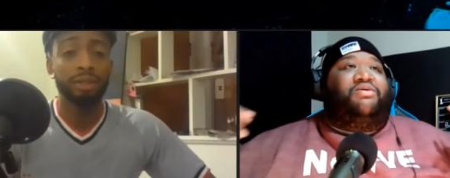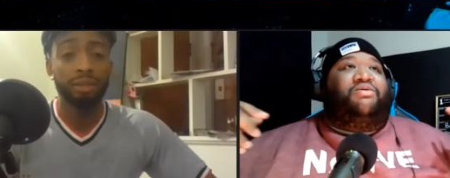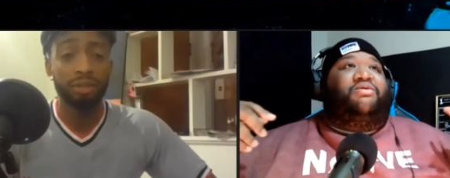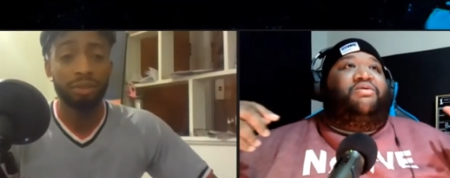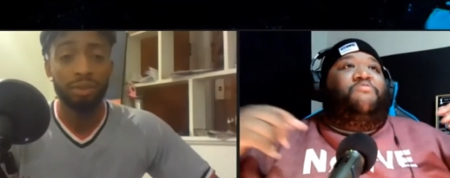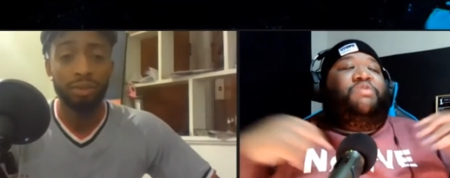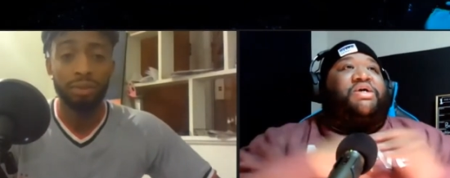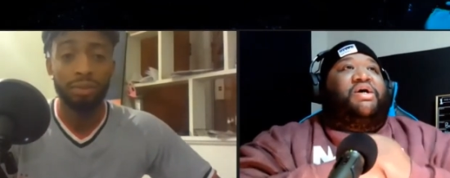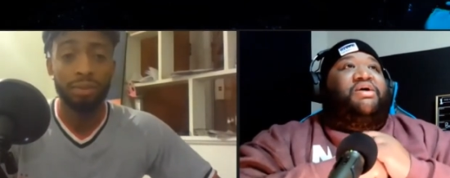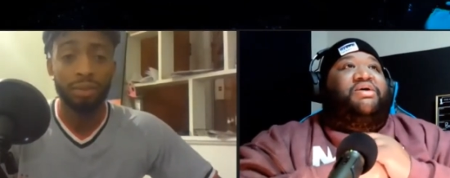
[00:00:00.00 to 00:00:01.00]

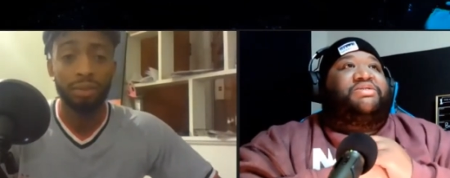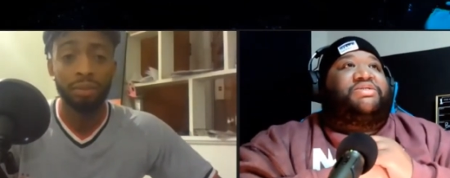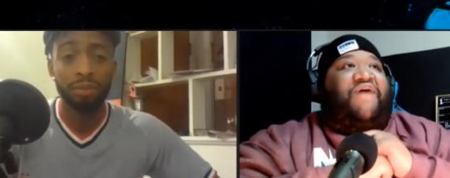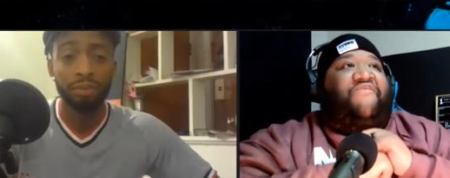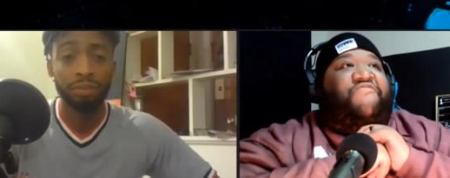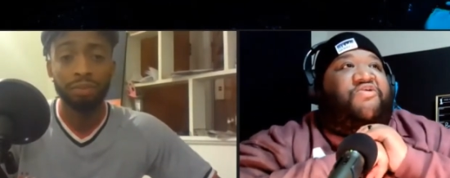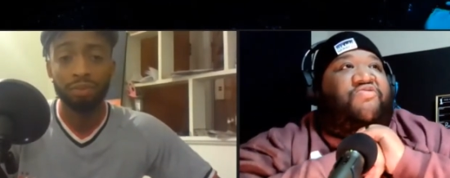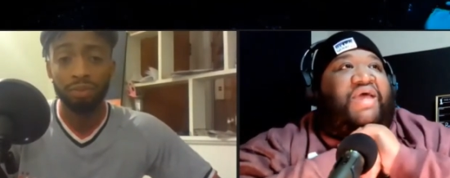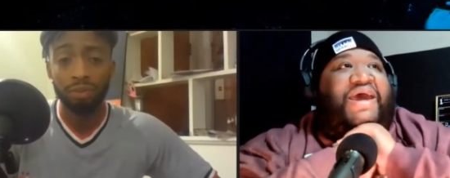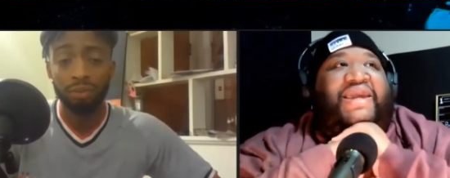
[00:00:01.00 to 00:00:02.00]
Speaker 1: Because I feel
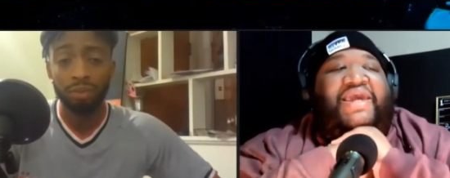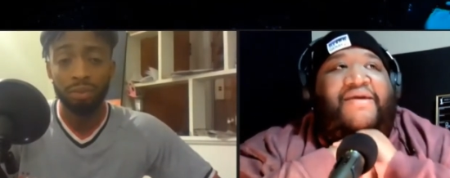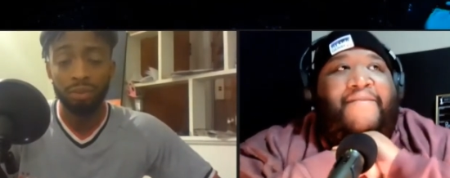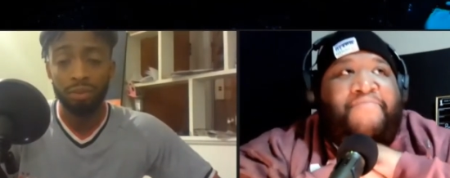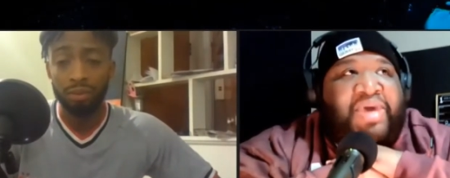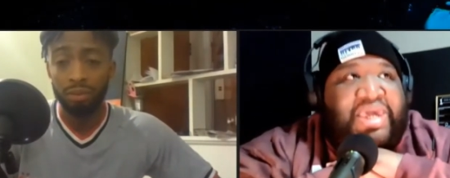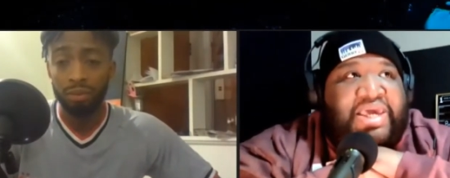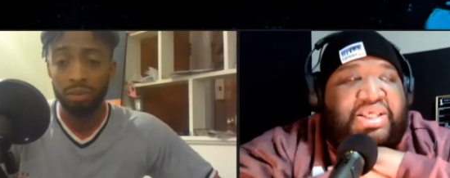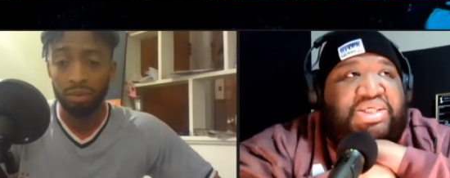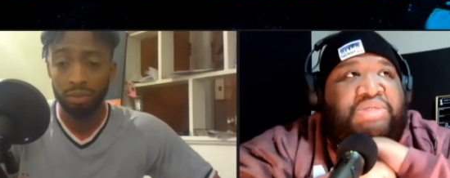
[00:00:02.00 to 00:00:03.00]
like Biggs
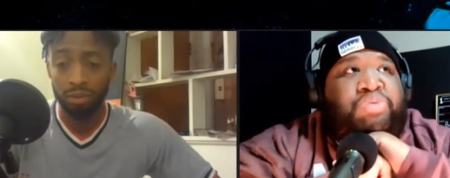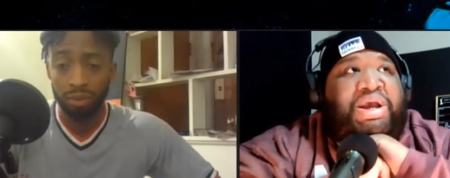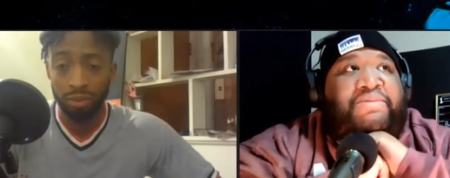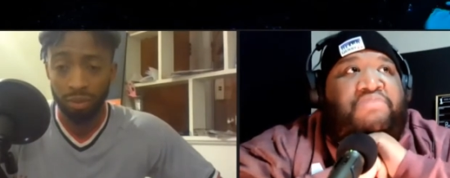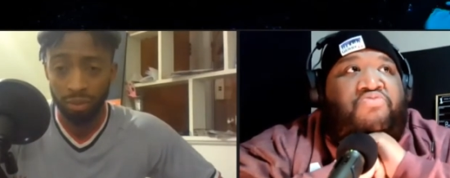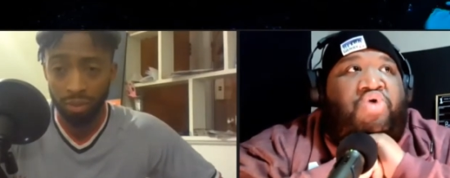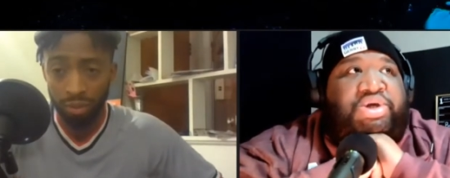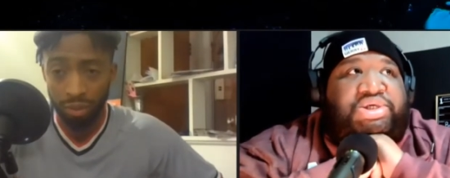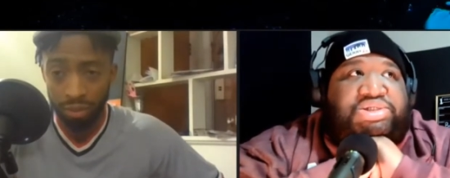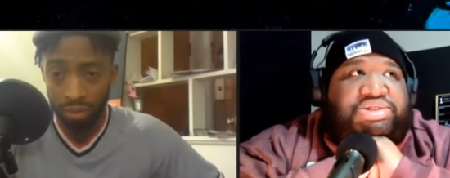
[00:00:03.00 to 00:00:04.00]
is probably more
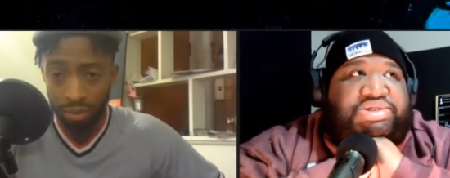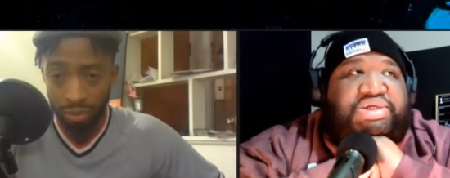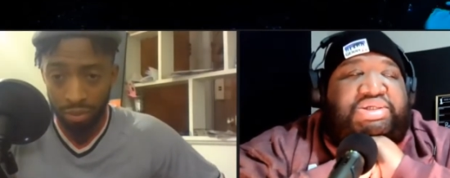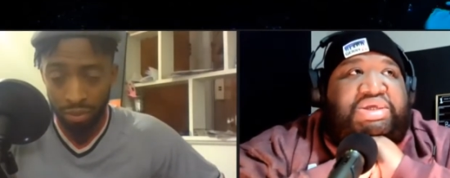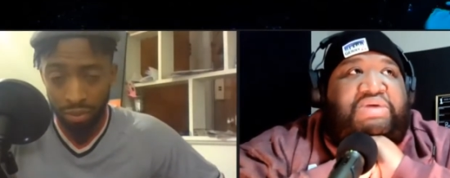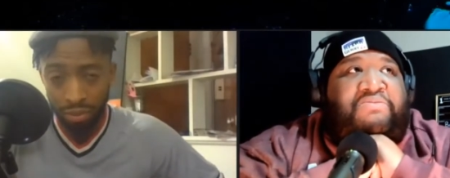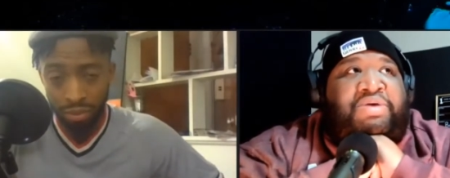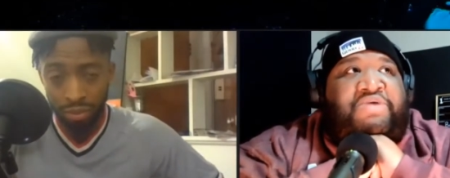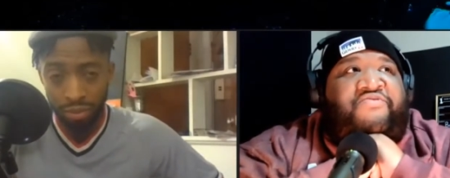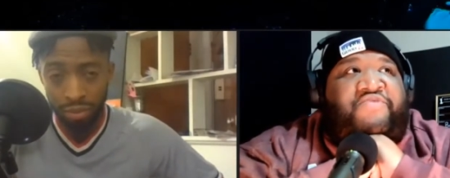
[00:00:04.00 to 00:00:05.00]
consistent, but
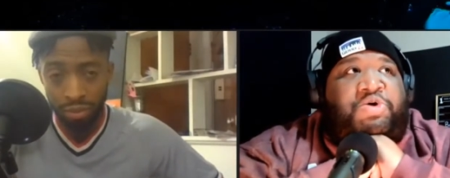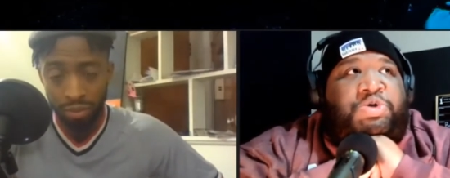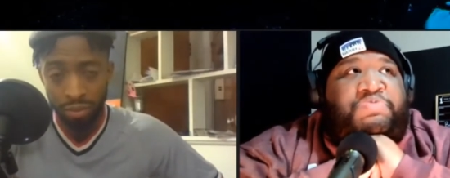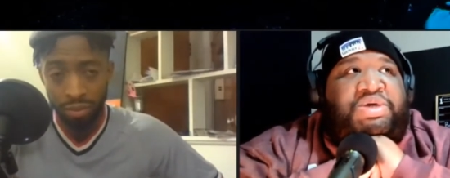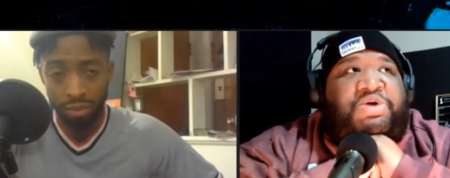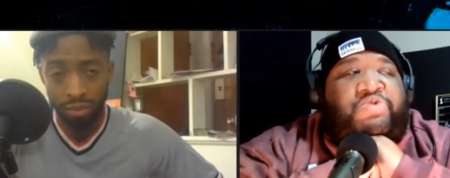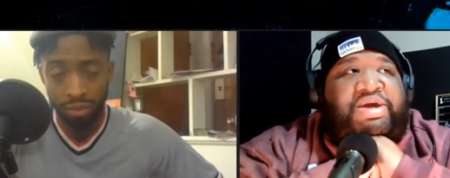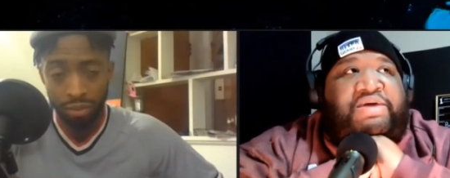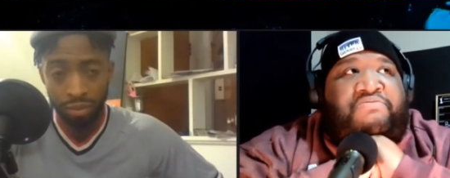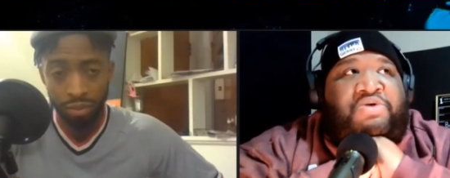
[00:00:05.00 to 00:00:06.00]
Verse be creating
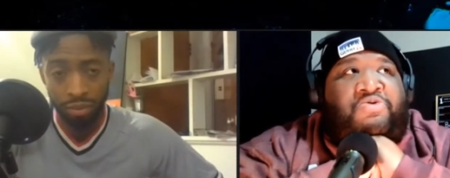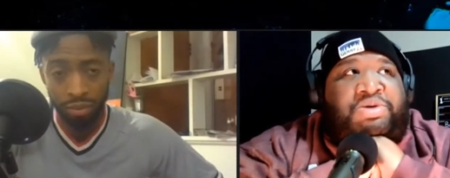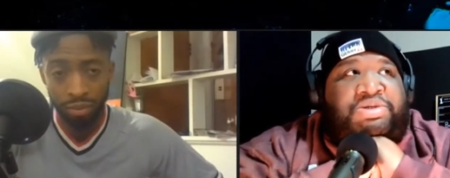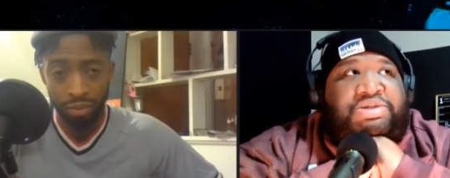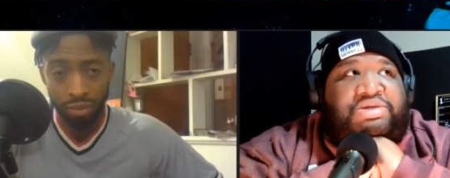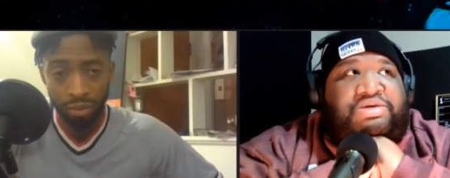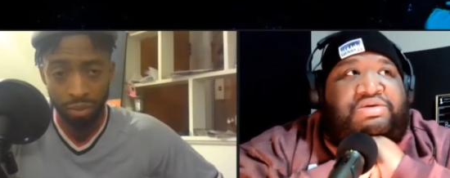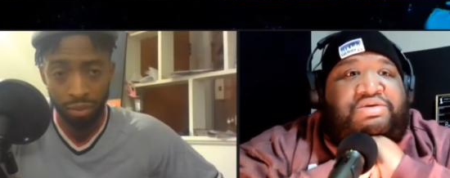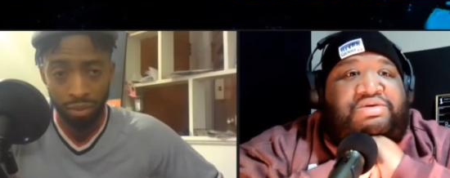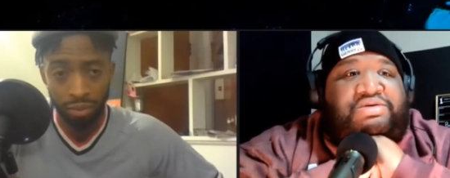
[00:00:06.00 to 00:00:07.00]
moments.
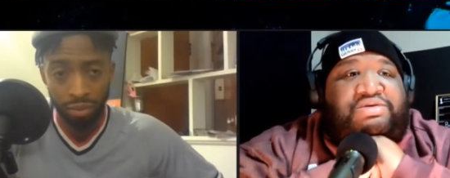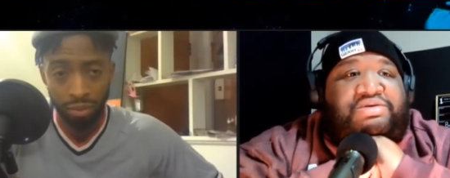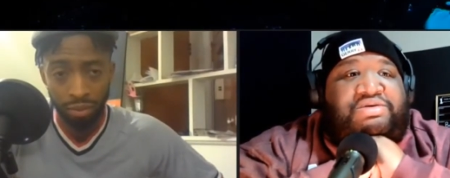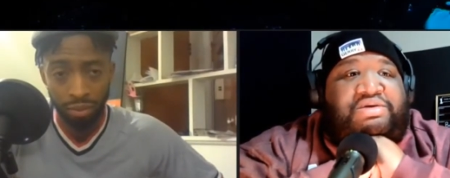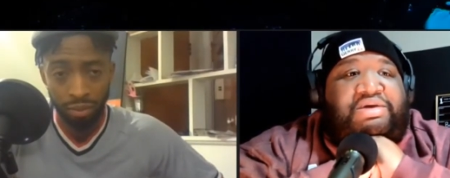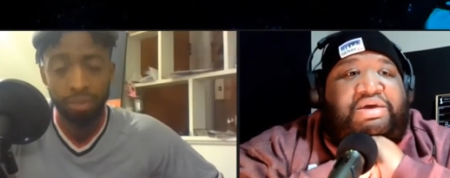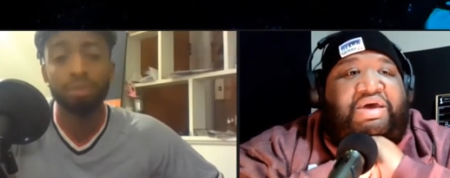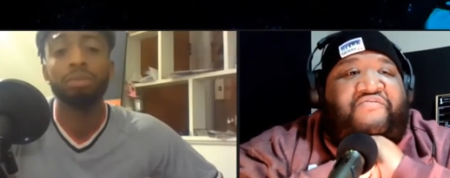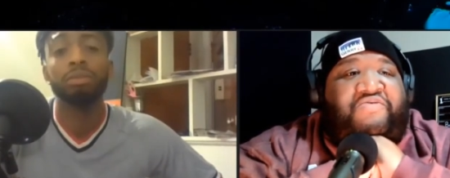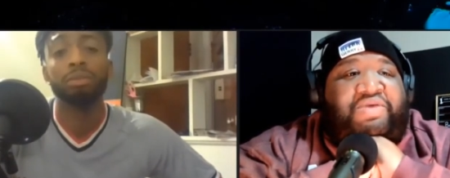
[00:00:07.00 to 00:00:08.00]
I feel like